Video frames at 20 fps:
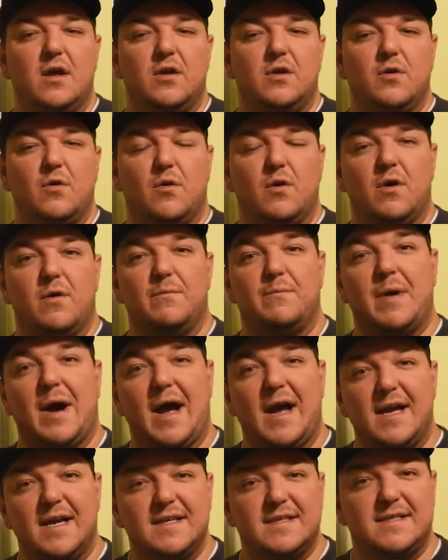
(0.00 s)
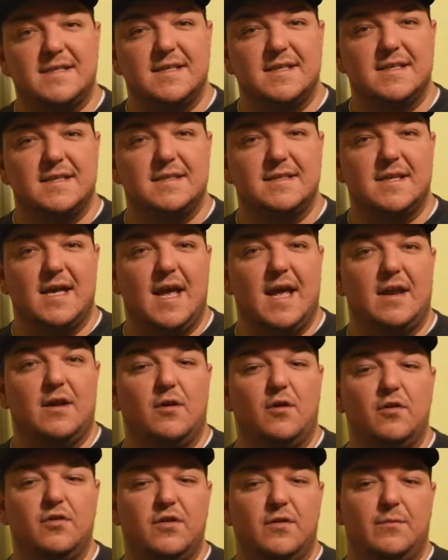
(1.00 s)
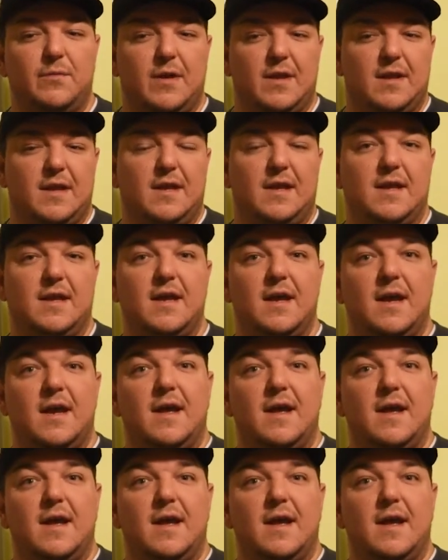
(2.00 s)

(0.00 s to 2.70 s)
your biases, and ultimately